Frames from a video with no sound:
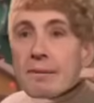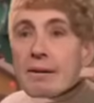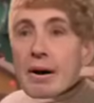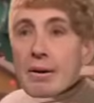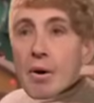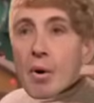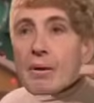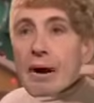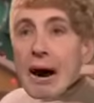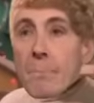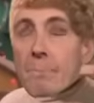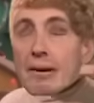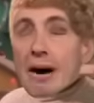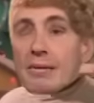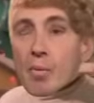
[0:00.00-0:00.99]
Can you get
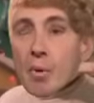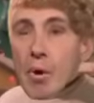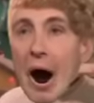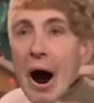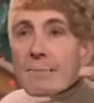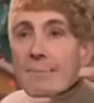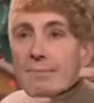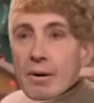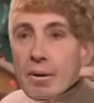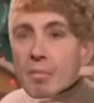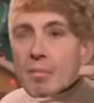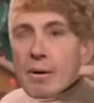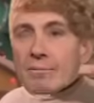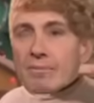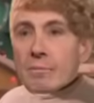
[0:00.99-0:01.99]
me a job for
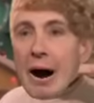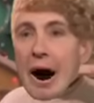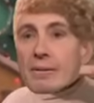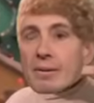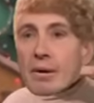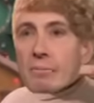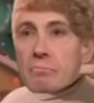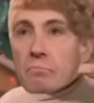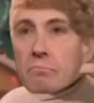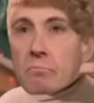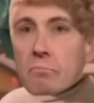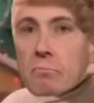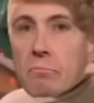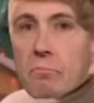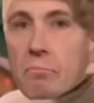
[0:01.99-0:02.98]
Christmas? Can you
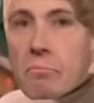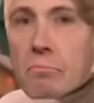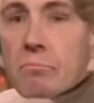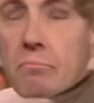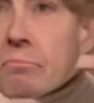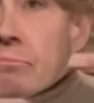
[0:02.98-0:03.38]
get me one,